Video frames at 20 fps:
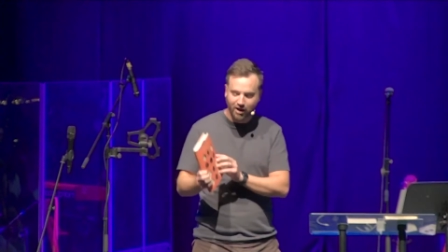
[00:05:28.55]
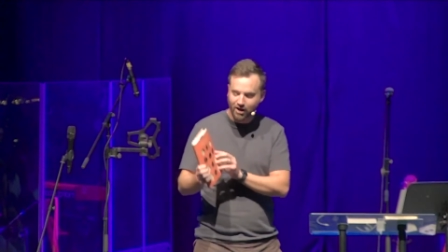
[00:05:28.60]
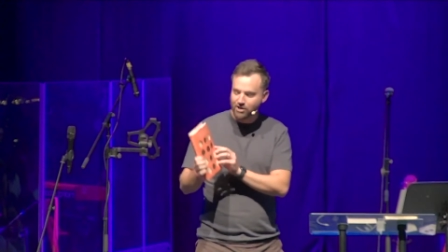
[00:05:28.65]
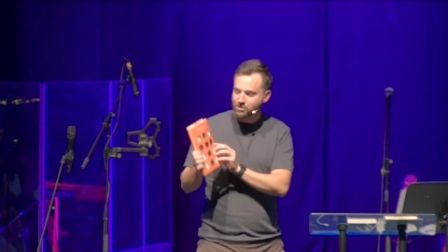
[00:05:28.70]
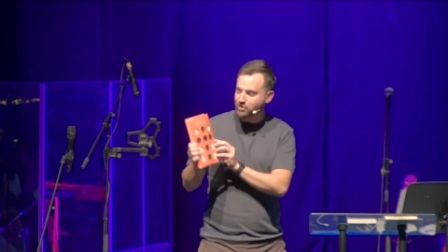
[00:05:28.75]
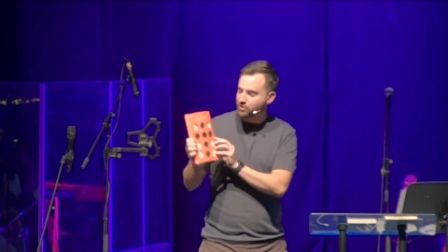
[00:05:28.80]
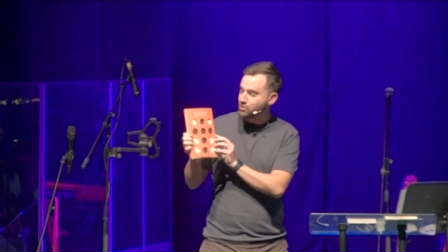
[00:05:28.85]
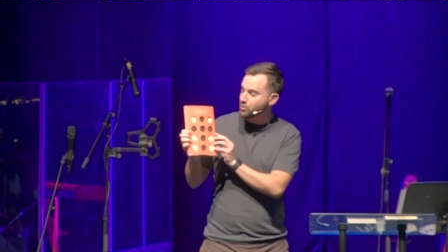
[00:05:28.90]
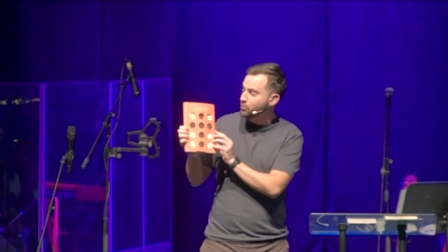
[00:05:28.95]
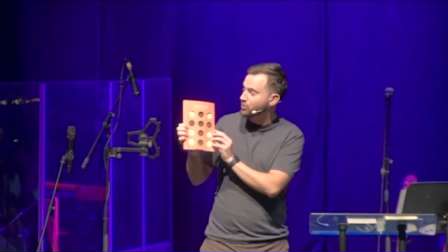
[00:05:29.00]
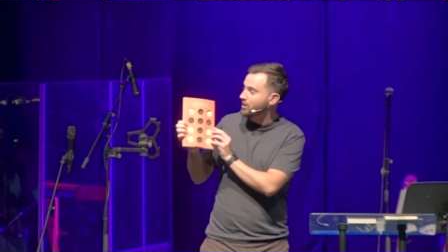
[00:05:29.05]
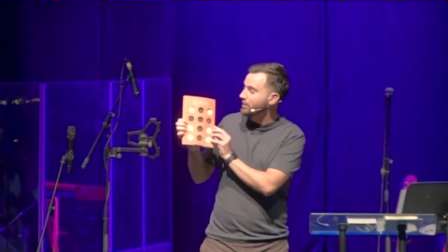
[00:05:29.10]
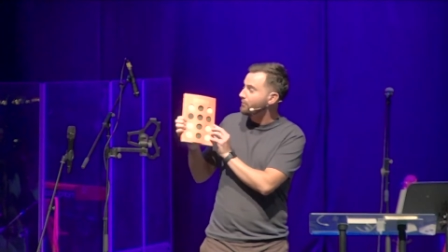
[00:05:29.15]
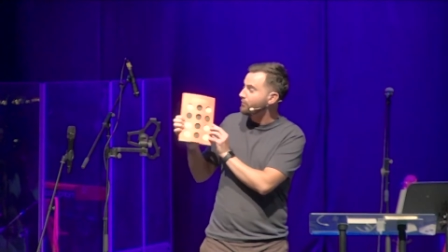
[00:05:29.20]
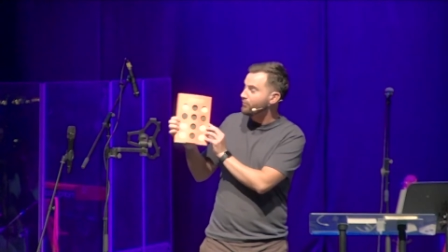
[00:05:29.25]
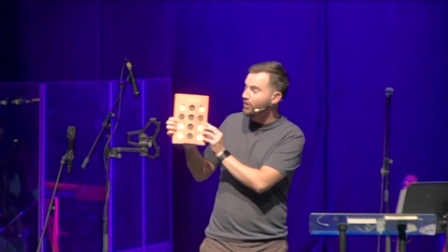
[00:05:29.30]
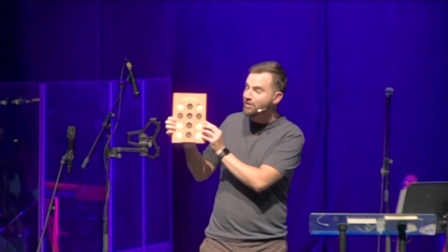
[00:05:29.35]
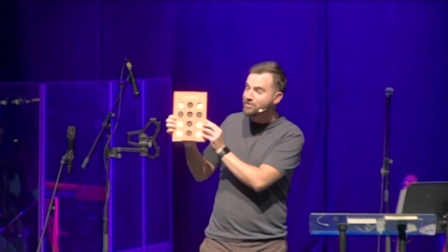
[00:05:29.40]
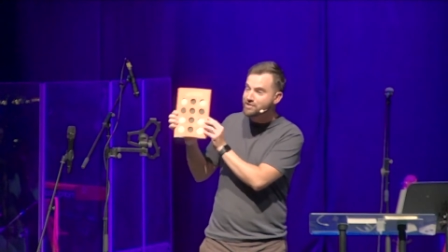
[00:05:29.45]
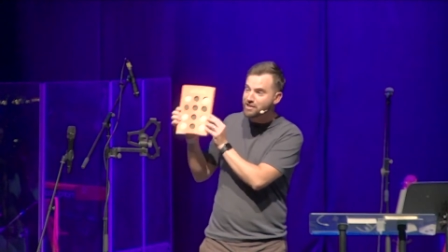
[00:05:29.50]
So it's called
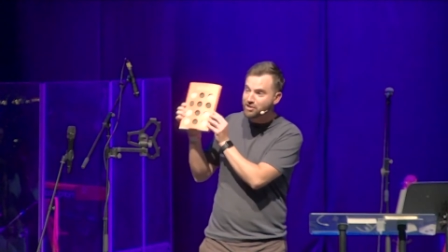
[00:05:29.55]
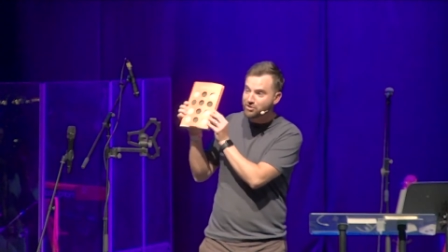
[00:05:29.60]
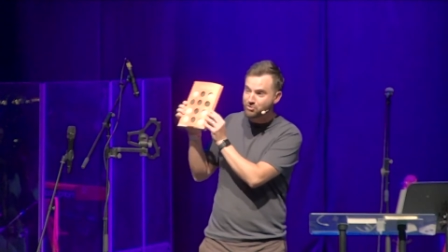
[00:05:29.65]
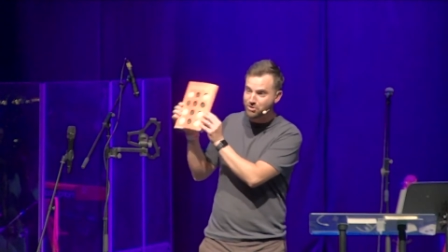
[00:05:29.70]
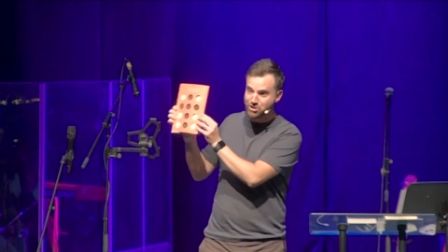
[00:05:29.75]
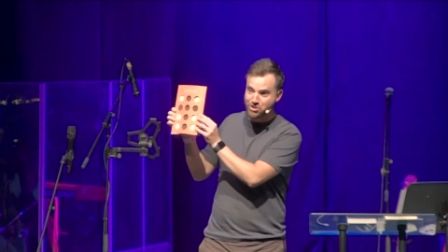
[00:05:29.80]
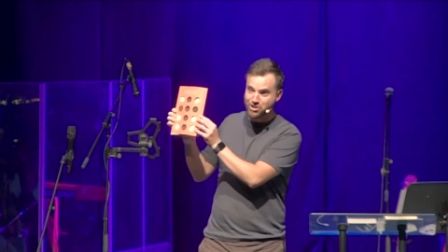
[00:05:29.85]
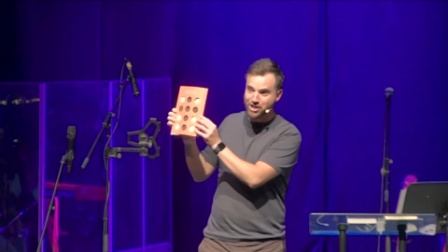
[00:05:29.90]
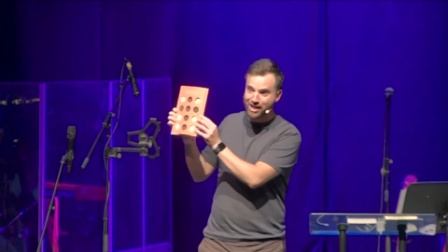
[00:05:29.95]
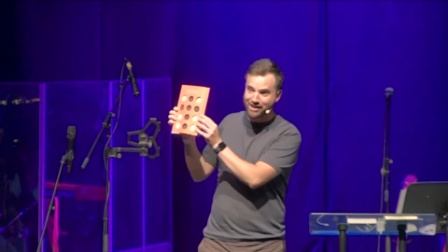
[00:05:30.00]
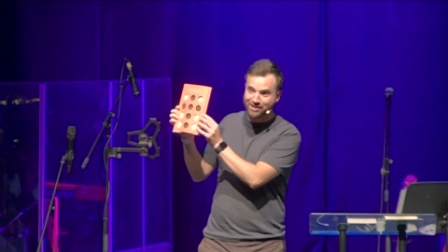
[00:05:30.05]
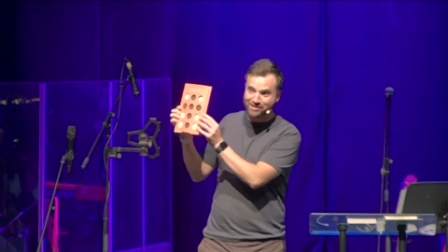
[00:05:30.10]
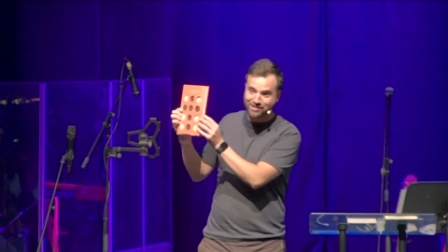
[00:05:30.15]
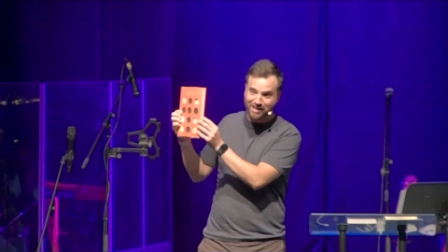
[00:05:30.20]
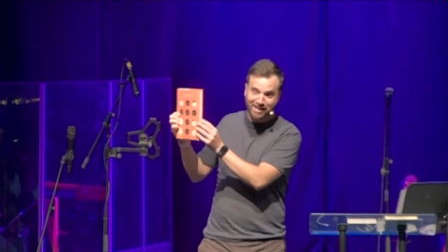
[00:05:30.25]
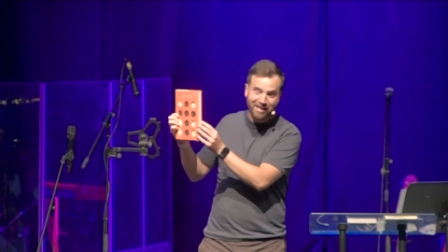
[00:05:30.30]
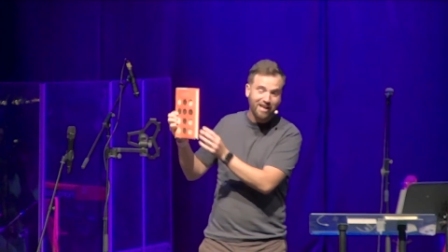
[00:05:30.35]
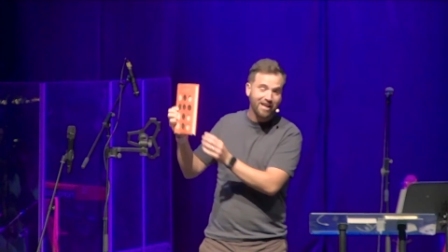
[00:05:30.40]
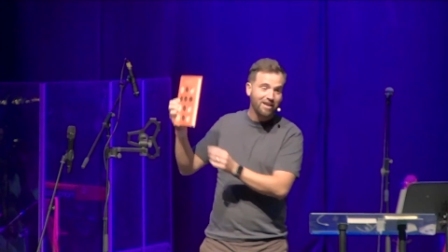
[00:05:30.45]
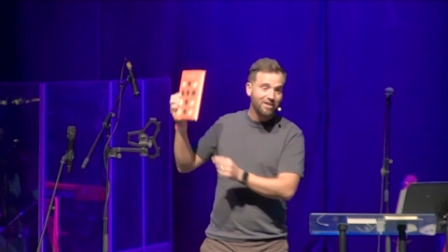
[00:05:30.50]
Confronting Christianity.